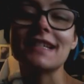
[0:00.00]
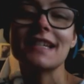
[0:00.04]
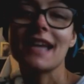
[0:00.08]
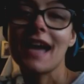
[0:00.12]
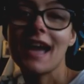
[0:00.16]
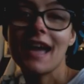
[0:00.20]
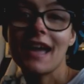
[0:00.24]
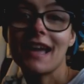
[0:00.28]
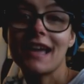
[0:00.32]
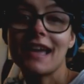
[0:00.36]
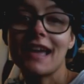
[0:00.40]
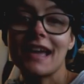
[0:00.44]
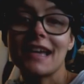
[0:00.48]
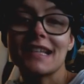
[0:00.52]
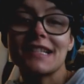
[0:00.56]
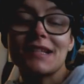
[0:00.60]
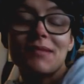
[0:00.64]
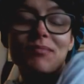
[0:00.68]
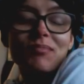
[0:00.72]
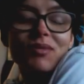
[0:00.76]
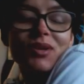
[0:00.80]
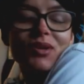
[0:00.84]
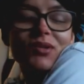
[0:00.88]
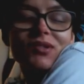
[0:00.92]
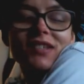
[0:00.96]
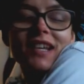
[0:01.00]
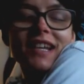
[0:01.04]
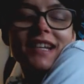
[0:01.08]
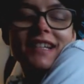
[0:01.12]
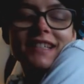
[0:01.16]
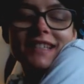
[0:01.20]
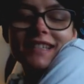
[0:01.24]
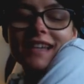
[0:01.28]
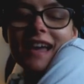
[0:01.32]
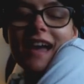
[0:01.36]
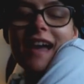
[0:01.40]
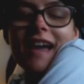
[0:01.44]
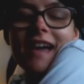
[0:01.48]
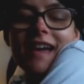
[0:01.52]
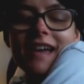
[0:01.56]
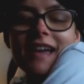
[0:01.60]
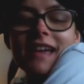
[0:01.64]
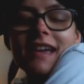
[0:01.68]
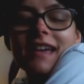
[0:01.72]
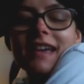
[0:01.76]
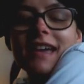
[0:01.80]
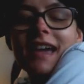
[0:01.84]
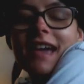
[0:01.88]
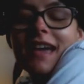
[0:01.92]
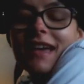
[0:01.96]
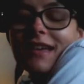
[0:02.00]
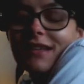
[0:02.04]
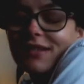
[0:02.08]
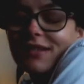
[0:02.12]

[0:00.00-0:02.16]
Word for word: today is a music day,